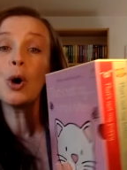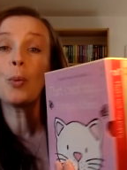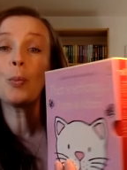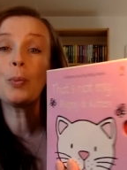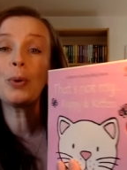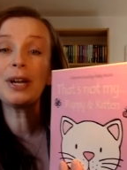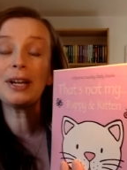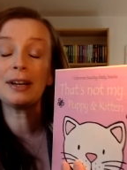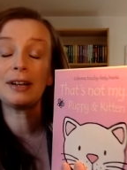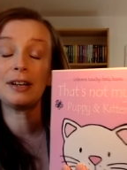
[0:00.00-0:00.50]

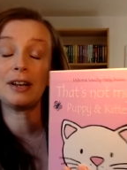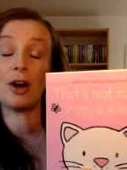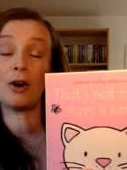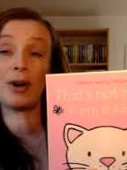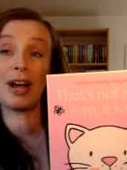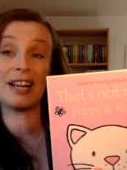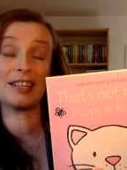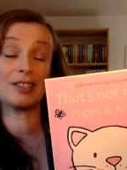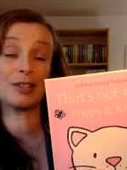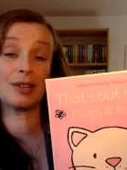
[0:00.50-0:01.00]
we
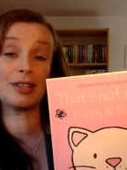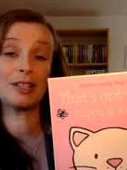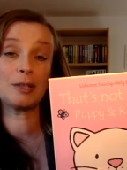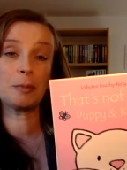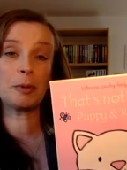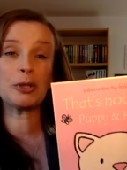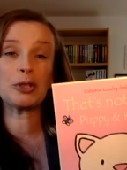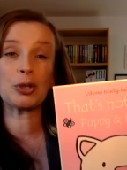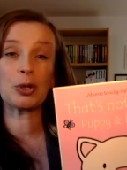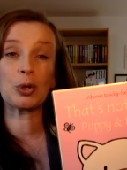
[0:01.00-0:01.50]
okay so these
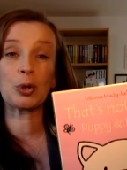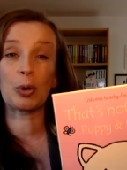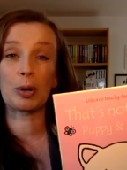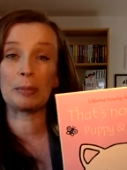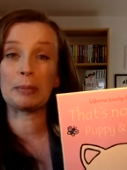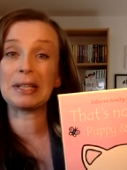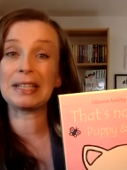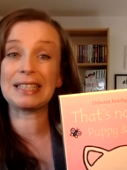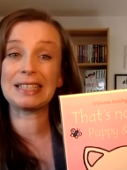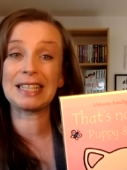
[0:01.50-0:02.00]
books are
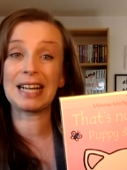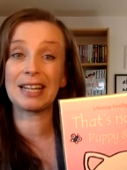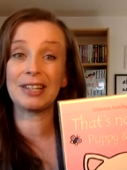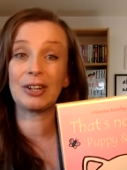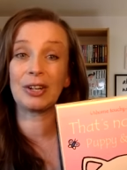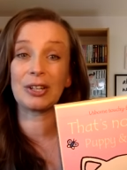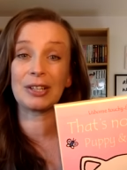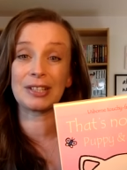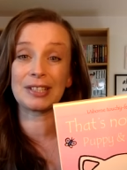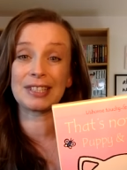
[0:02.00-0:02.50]
normally
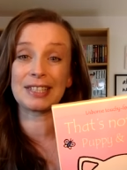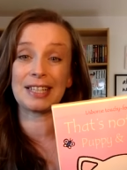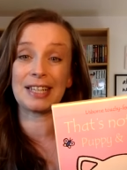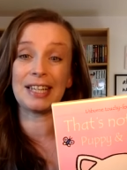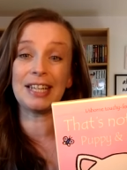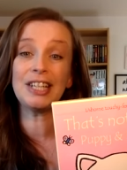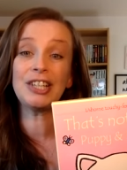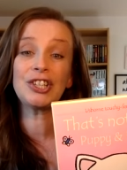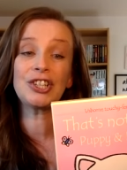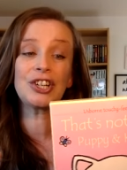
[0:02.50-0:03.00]
$10
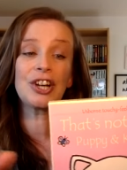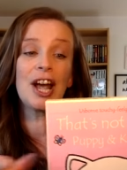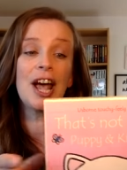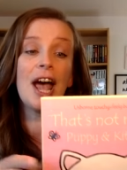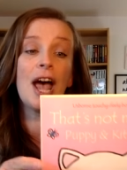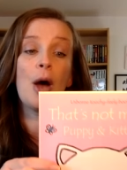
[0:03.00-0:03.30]
each